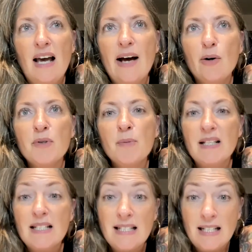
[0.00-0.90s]
helped
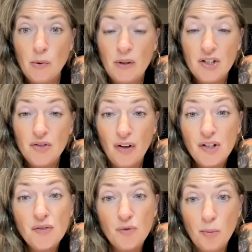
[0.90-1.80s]
me distinguish,
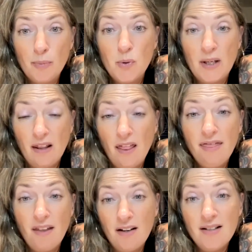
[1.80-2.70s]
first of all, between
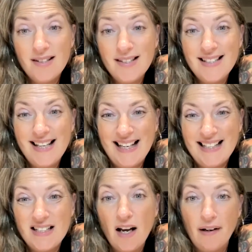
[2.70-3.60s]
thirst
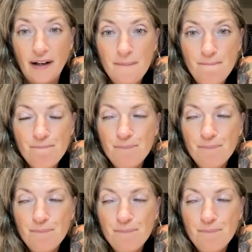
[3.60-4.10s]
and hunger,